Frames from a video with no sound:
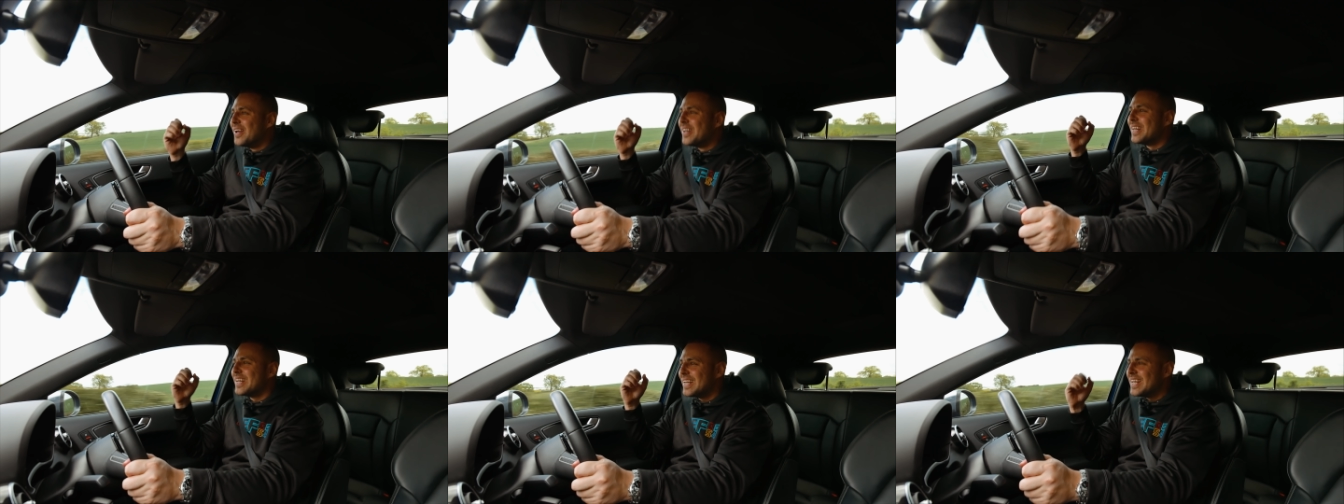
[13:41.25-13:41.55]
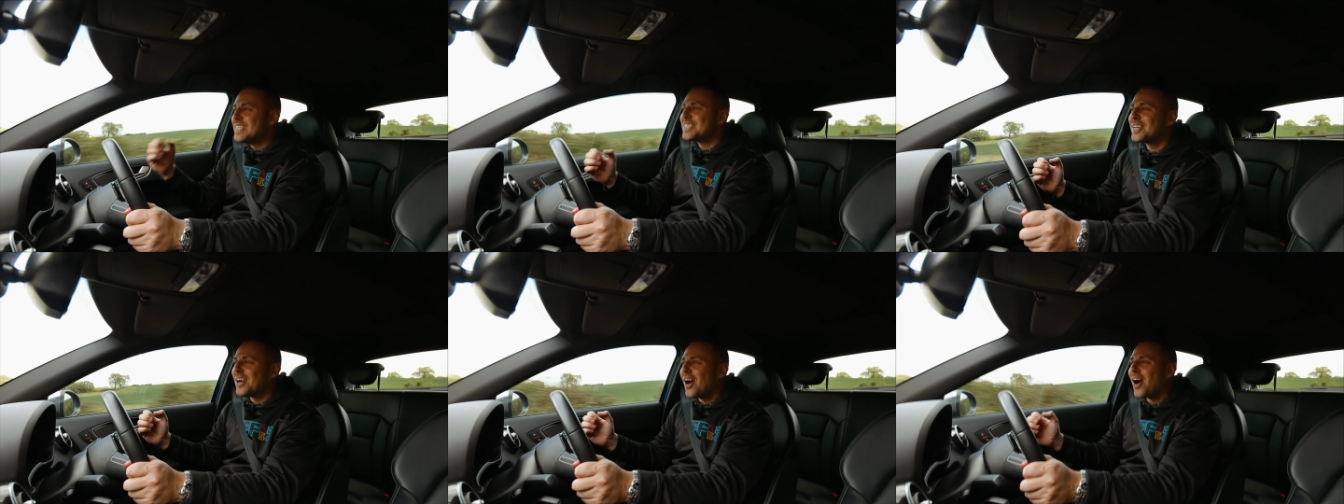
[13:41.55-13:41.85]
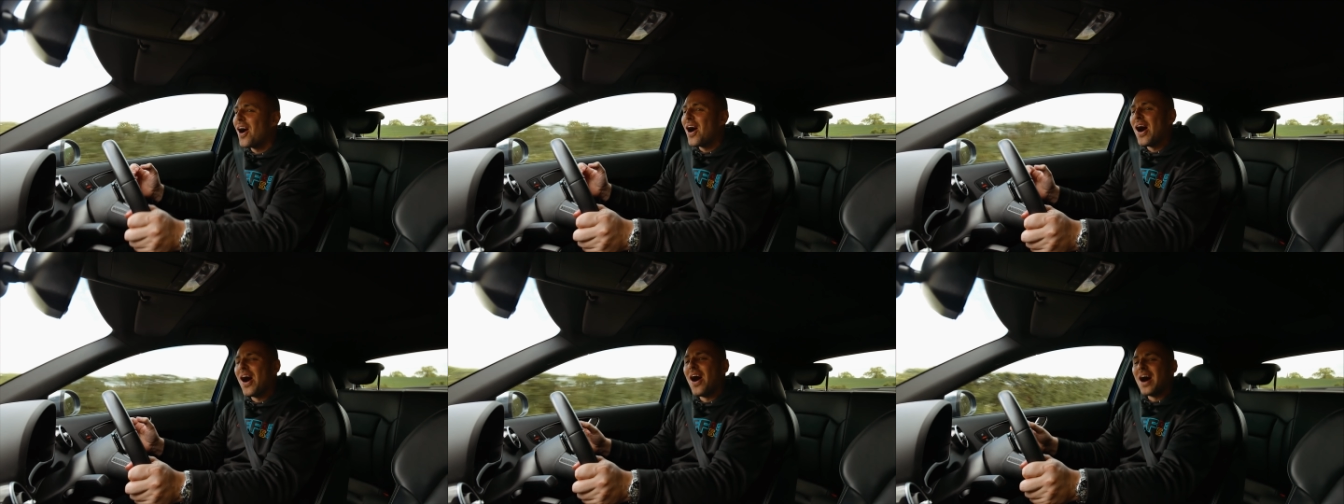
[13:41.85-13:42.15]
that this
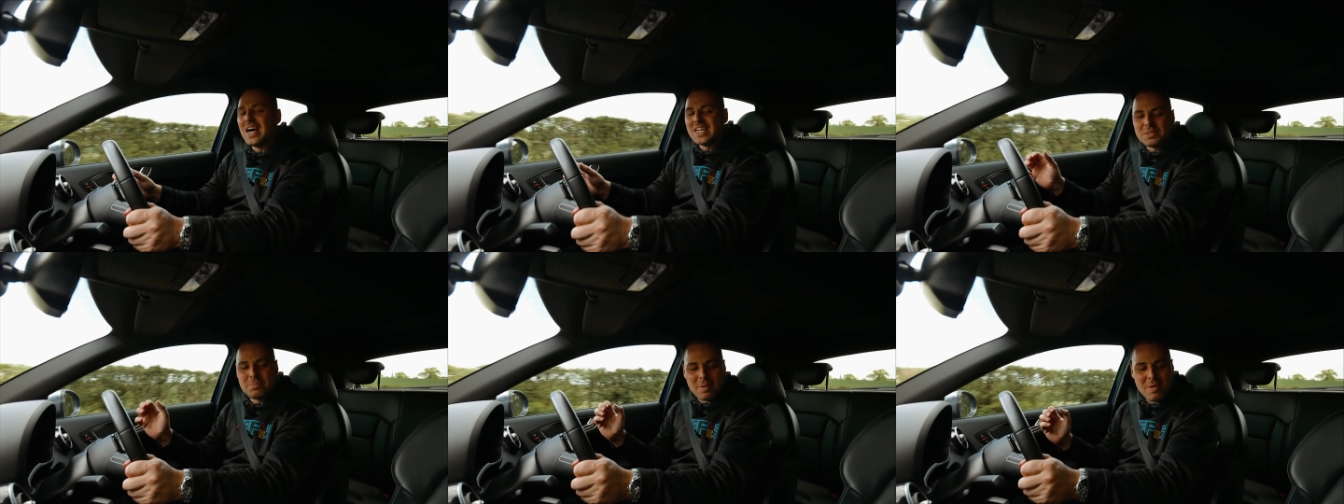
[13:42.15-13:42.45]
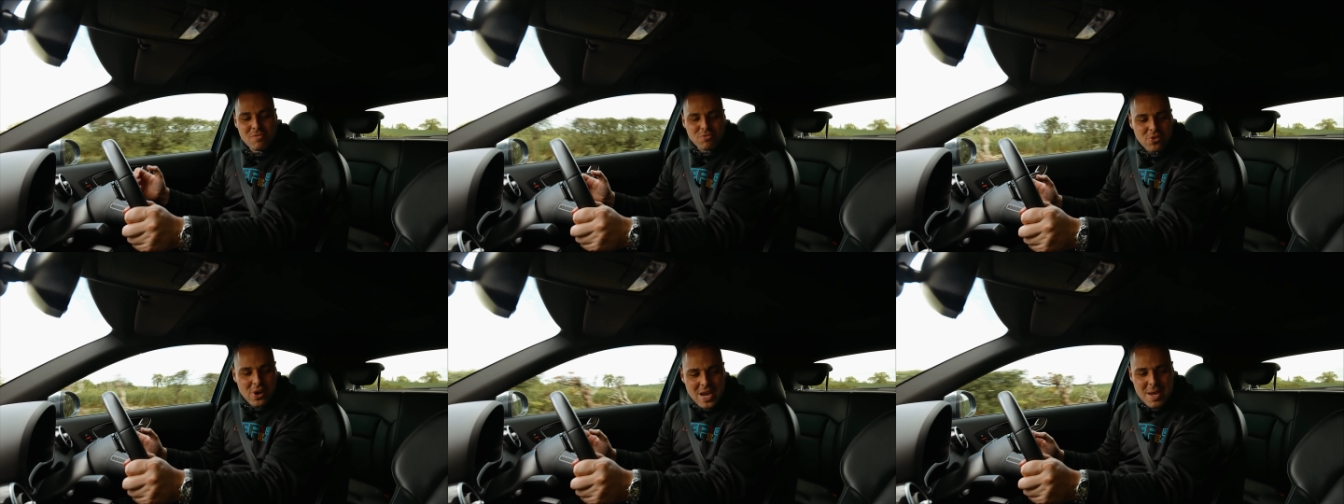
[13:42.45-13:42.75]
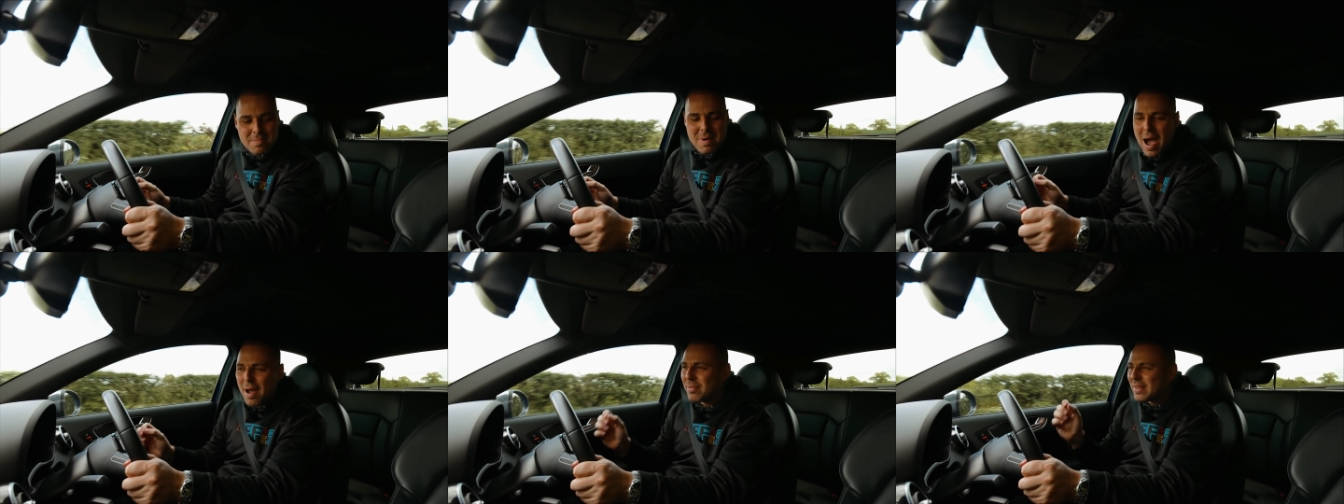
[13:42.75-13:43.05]
car has been
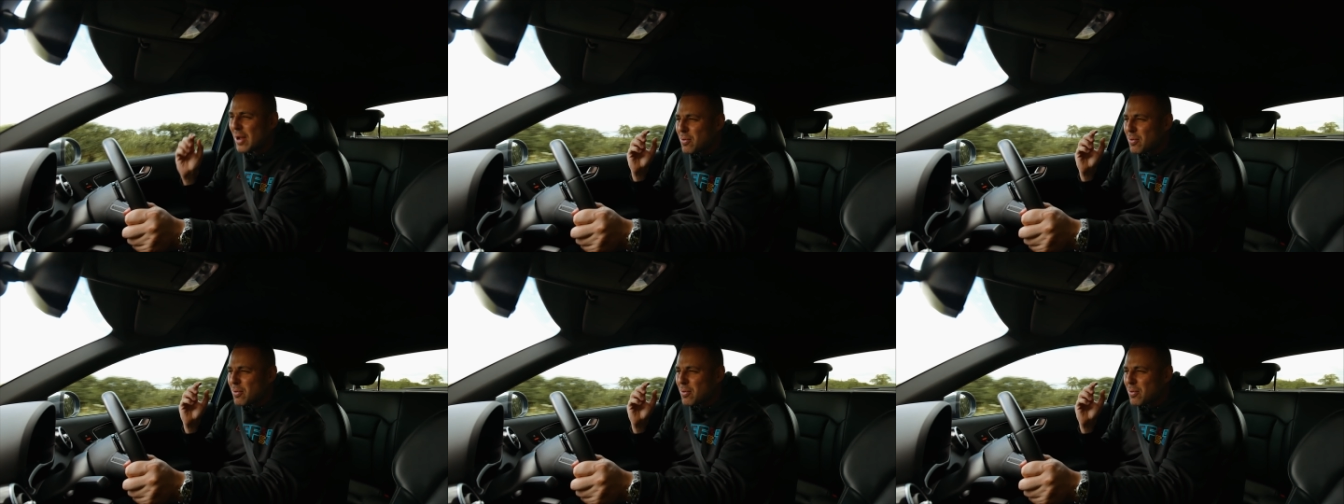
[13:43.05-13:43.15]
remapped.